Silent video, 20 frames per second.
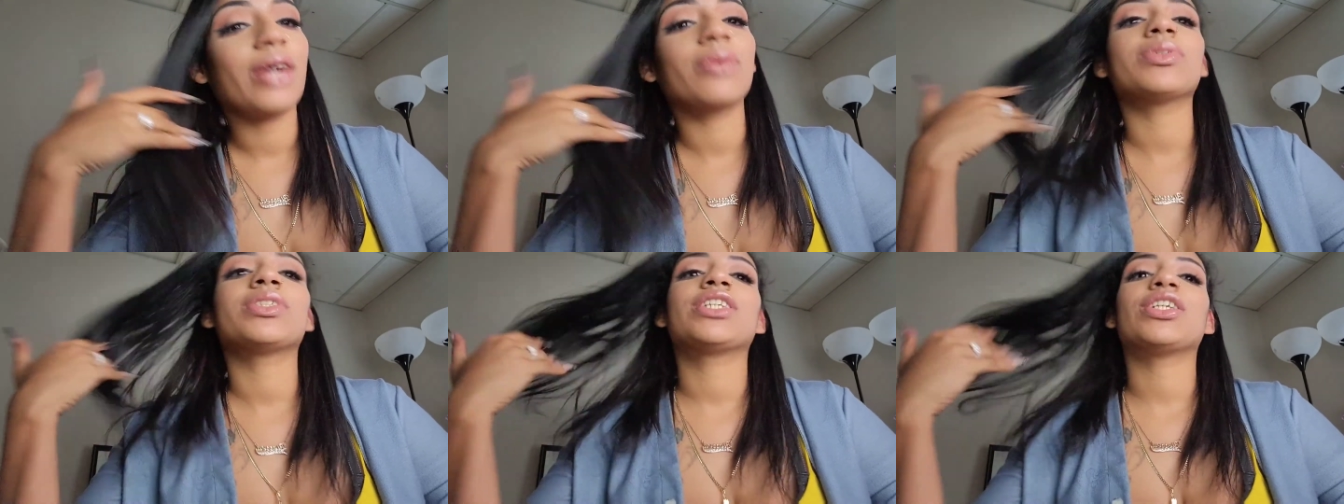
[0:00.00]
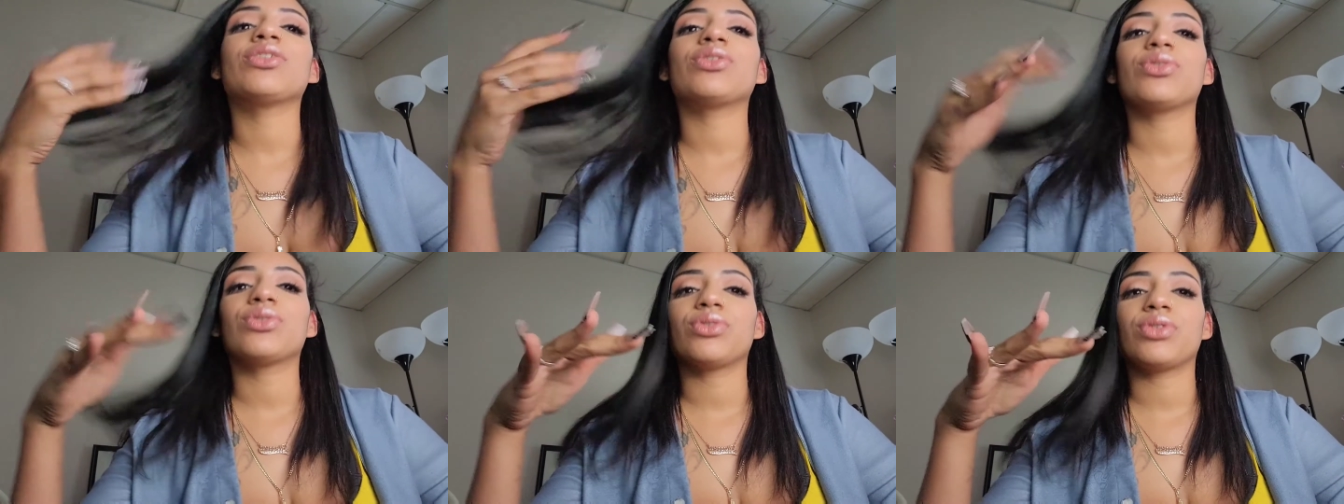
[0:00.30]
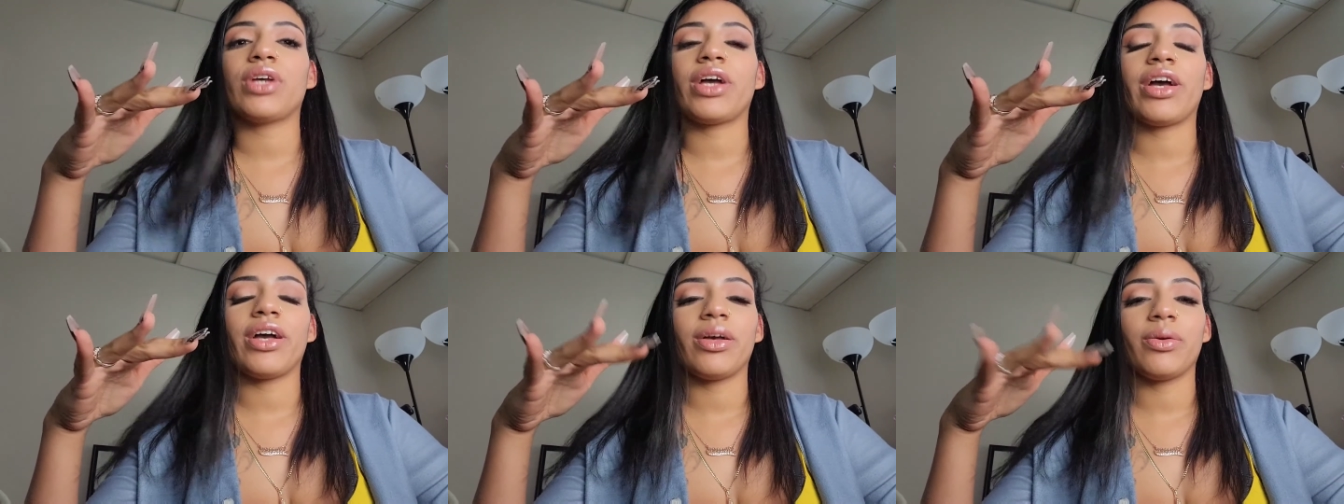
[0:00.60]
I will tell
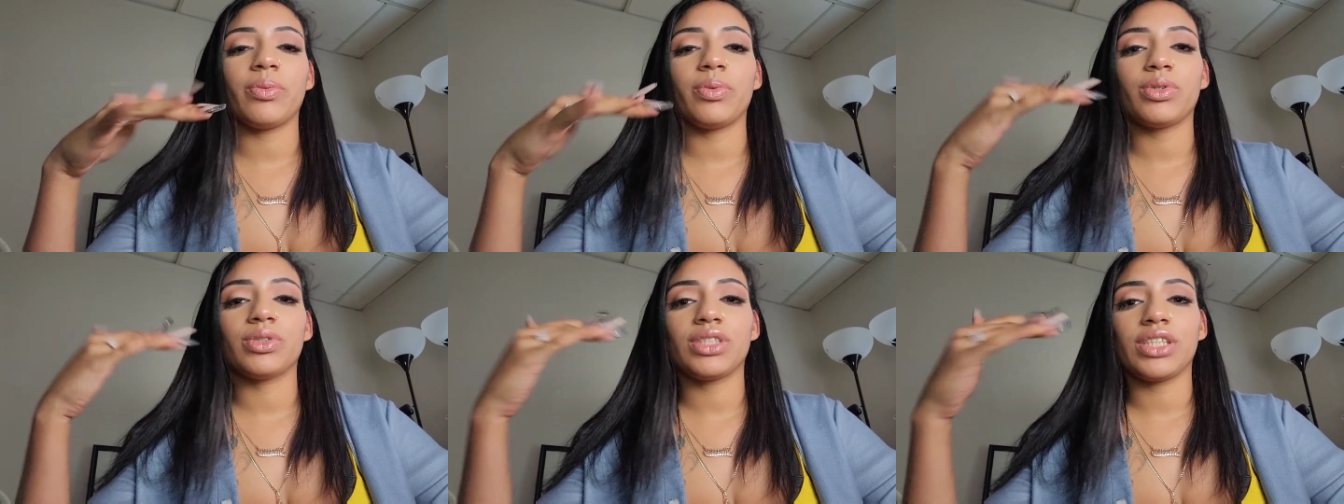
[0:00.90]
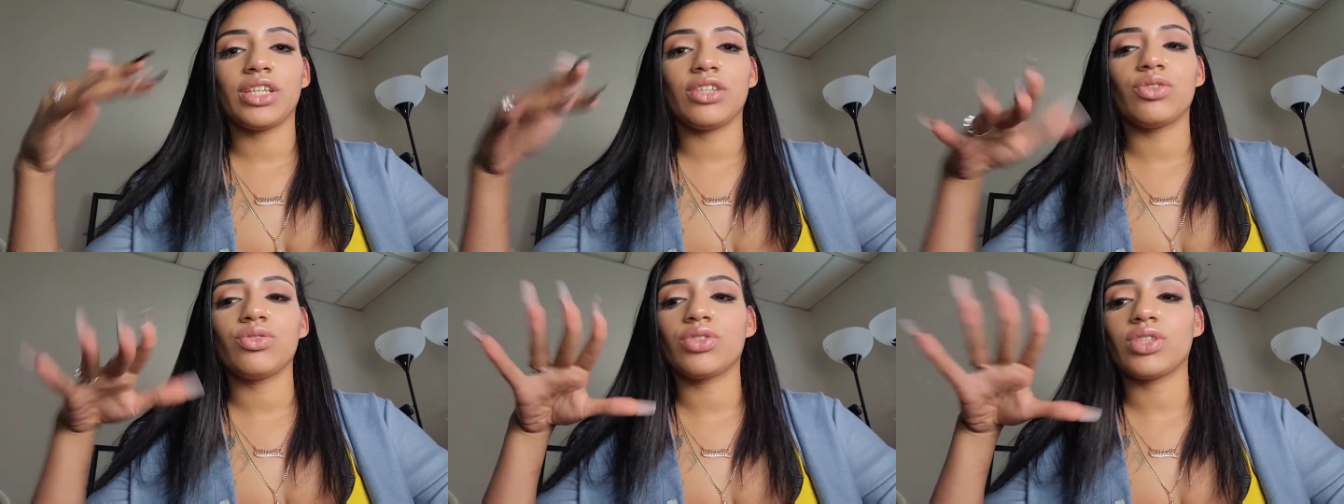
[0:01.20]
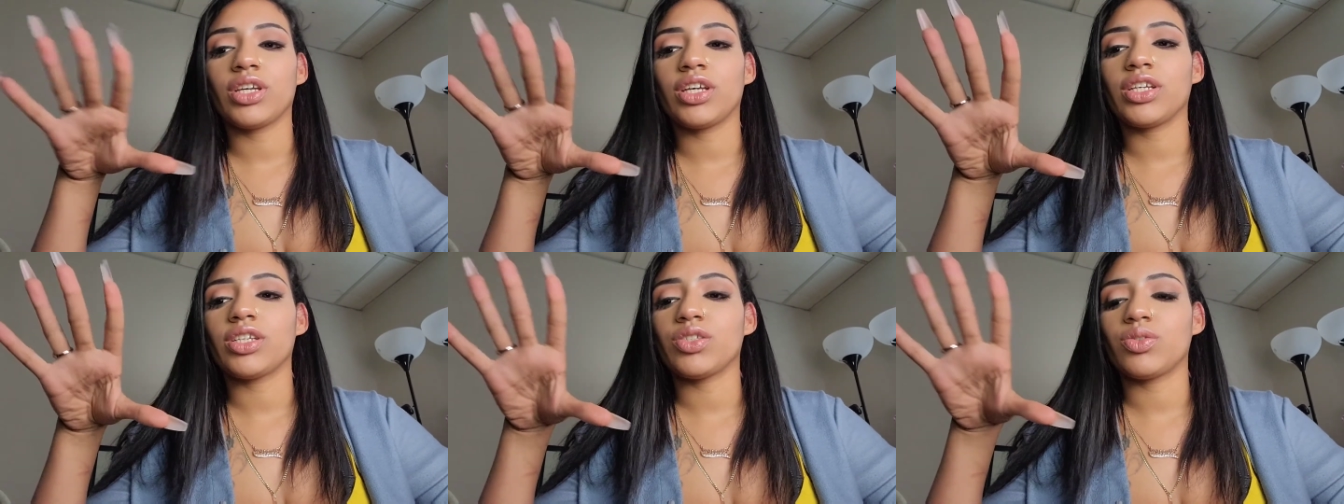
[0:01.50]
I will take you
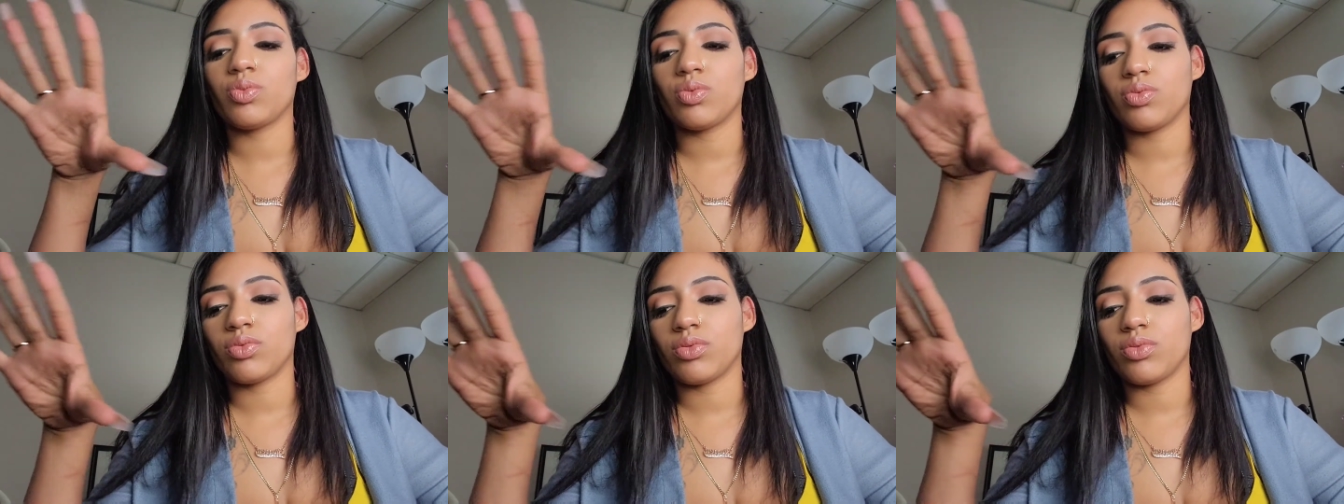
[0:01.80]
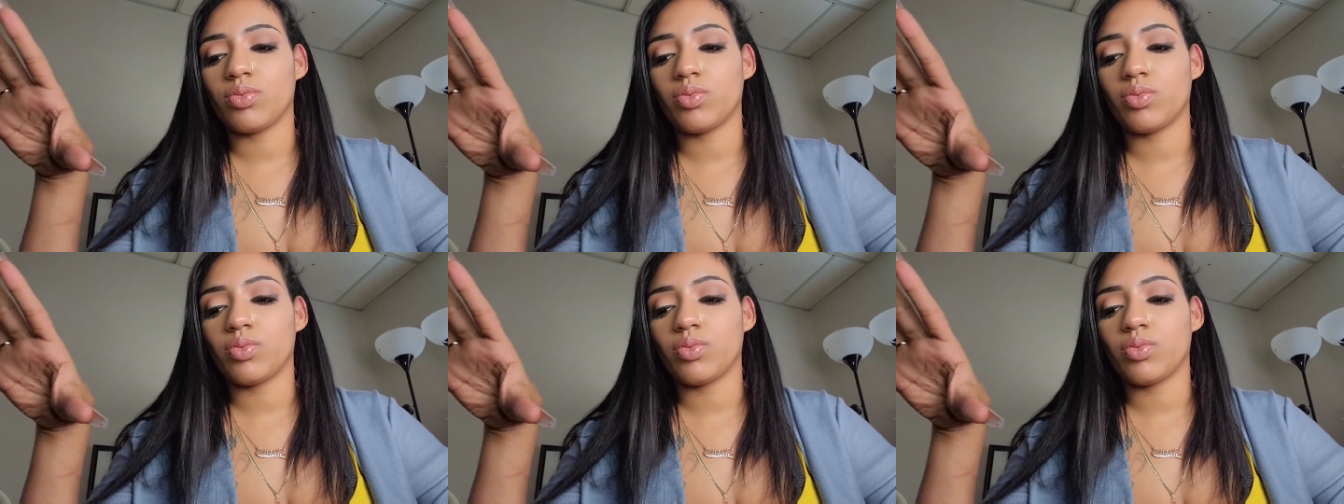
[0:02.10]
guys